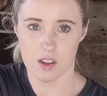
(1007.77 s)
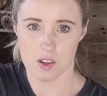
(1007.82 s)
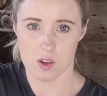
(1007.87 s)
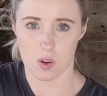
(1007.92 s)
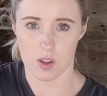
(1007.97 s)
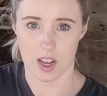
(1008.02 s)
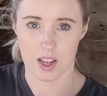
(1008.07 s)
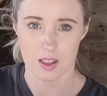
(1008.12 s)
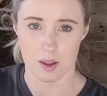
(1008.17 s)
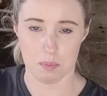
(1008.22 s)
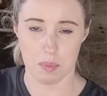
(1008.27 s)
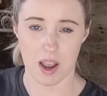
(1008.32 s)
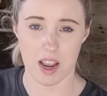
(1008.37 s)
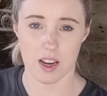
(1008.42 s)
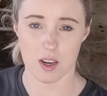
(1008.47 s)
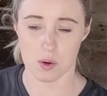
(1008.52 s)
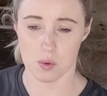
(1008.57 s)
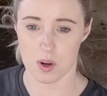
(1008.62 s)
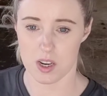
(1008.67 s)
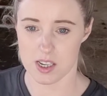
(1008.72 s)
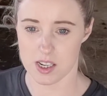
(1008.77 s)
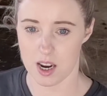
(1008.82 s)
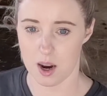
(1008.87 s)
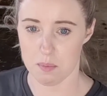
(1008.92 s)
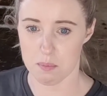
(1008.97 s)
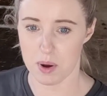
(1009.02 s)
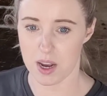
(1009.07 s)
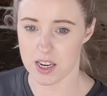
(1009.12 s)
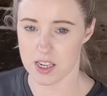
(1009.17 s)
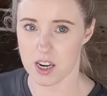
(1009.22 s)
so that the paint went
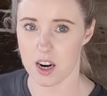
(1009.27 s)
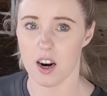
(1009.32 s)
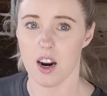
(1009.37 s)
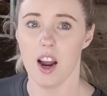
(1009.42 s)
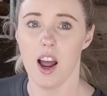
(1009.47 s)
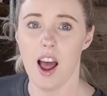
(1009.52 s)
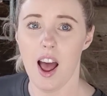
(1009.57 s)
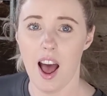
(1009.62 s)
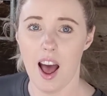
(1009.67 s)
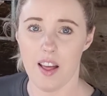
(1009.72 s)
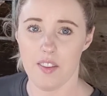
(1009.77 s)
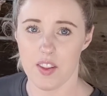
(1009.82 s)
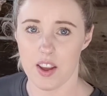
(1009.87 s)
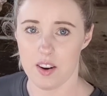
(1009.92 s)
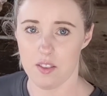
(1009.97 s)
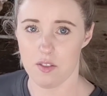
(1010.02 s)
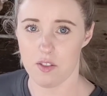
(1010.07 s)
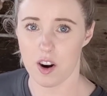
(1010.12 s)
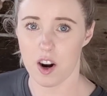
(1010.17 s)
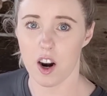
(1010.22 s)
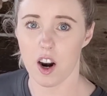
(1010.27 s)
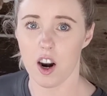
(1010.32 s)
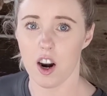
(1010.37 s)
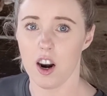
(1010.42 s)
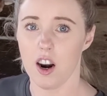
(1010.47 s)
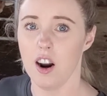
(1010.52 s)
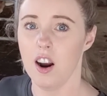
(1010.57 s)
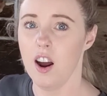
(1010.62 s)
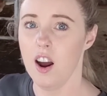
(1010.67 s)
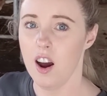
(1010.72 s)
on better. And then for
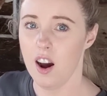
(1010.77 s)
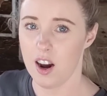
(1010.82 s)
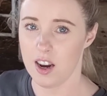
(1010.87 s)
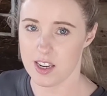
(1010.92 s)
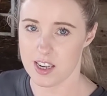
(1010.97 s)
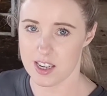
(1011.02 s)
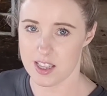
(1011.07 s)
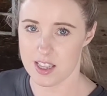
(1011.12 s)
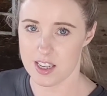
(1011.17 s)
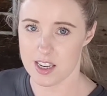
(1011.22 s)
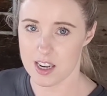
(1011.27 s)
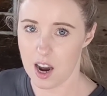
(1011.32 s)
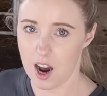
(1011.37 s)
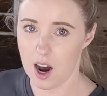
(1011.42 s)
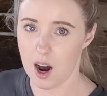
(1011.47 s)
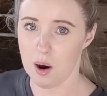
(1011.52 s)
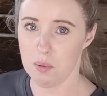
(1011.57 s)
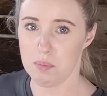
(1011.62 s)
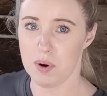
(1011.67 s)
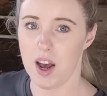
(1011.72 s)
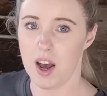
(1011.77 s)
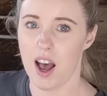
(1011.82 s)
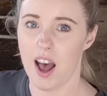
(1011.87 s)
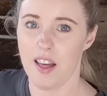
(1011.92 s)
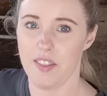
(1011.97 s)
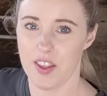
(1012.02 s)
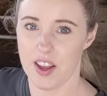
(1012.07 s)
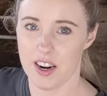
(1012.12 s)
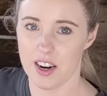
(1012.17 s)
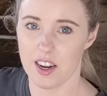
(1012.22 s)
her, I did the top,
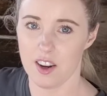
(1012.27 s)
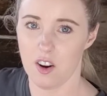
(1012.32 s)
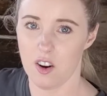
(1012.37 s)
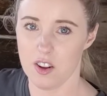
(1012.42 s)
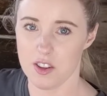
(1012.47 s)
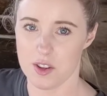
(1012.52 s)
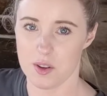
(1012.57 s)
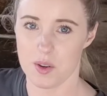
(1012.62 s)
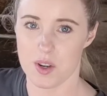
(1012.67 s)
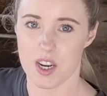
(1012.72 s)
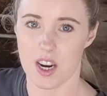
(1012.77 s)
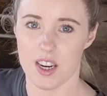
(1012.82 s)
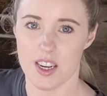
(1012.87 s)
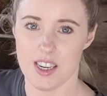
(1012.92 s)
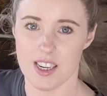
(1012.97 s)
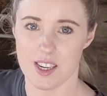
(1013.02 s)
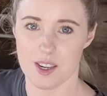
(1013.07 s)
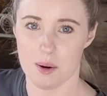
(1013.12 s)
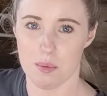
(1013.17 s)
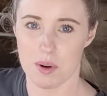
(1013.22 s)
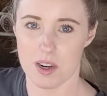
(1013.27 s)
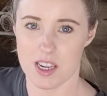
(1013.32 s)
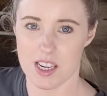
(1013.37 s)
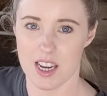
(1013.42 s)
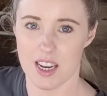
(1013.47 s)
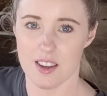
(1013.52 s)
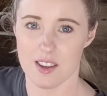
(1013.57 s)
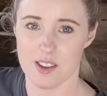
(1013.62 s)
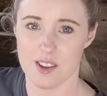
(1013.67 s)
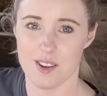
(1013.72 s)
and then I also tidied up her
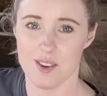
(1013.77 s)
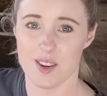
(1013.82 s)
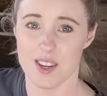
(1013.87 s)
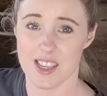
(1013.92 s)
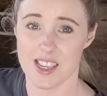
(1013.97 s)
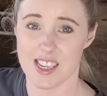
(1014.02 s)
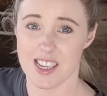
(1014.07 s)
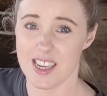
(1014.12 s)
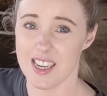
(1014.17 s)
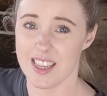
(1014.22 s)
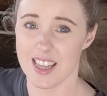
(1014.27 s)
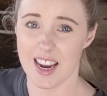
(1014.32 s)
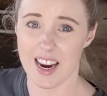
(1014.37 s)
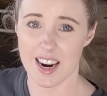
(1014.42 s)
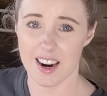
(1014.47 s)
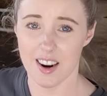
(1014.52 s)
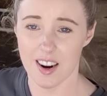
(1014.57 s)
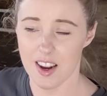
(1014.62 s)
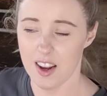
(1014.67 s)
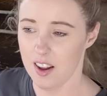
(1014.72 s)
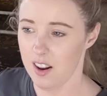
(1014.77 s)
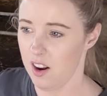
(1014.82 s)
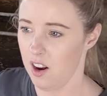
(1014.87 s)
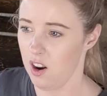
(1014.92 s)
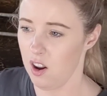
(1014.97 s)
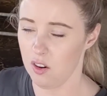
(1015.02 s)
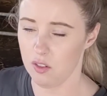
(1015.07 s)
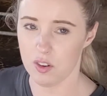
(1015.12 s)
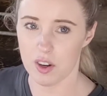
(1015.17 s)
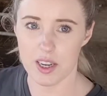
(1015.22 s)
tail. So you can see there,
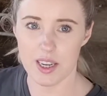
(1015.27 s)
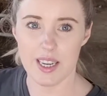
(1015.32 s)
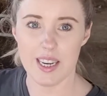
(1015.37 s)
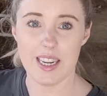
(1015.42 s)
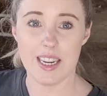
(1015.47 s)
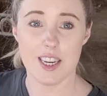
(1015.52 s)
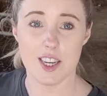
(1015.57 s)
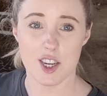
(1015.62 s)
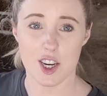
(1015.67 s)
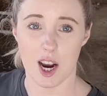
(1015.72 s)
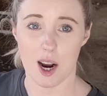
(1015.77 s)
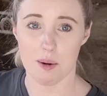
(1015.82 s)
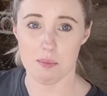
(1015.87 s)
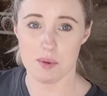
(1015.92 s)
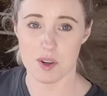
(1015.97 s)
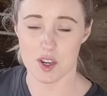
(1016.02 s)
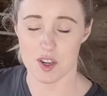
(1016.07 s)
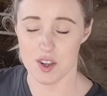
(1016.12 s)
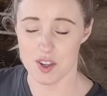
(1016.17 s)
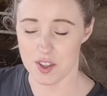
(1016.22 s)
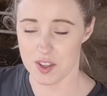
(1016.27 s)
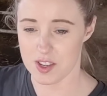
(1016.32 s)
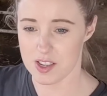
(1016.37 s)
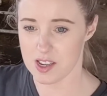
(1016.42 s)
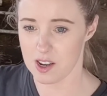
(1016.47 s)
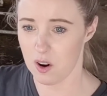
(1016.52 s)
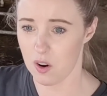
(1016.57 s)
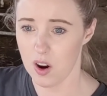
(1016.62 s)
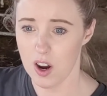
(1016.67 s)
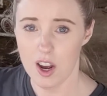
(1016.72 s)
lovely, neat job done.
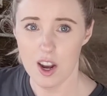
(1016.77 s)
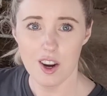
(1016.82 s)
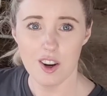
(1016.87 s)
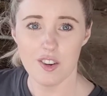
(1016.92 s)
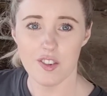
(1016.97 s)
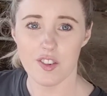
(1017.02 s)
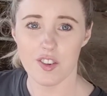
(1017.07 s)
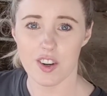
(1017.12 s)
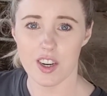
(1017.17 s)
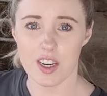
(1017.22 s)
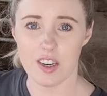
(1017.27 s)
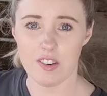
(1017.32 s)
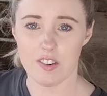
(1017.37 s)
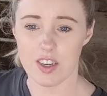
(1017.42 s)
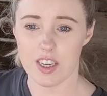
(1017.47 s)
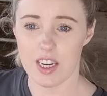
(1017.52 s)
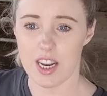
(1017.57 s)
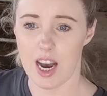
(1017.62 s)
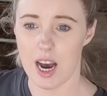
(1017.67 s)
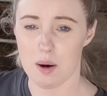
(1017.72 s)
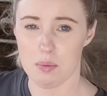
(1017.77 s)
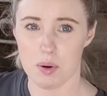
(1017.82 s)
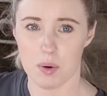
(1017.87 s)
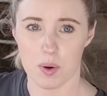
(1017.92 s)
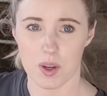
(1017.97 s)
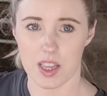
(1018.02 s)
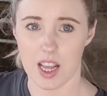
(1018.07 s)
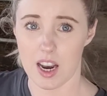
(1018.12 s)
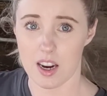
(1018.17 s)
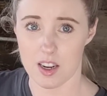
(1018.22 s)
So really, really happy
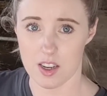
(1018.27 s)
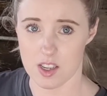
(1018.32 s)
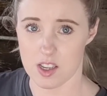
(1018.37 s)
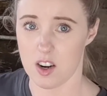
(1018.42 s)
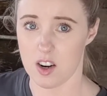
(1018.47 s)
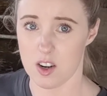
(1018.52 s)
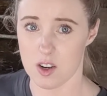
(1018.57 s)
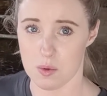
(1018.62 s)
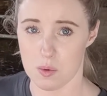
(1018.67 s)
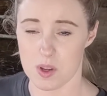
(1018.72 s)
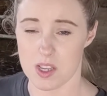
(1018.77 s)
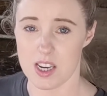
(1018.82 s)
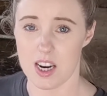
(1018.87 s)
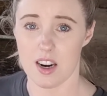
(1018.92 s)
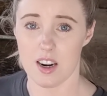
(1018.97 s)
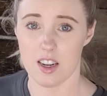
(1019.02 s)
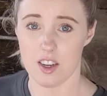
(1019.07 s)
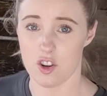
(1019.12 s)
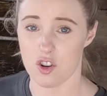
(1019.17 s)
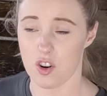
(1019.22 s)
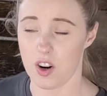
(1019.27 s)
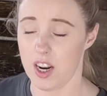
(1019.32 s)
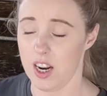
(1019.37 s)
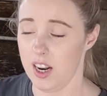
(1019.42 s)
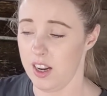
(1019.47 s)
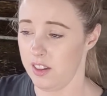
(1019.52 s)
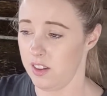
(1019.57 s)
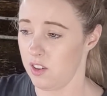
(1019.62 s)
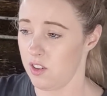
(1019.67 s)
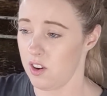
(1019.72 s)
with that, because hers was nearly
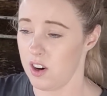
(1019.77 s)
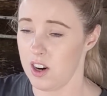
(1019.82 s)
trailing the